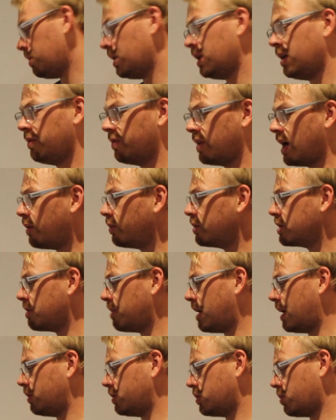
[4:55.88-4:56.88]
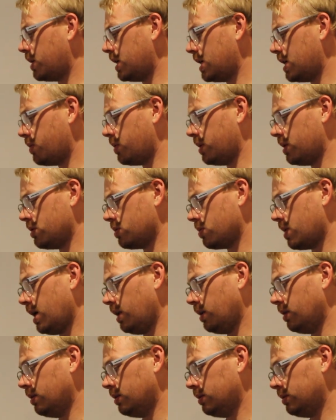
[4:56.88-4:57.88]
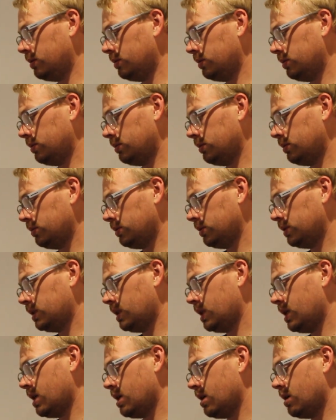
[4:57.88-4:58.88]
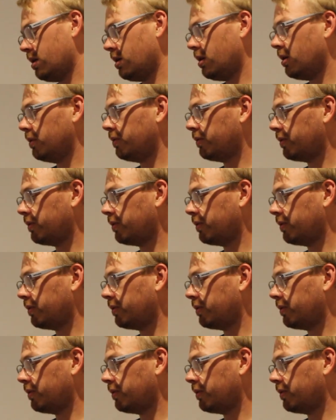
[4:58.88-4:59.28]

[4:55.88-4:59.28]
believe that was about £20 as well. or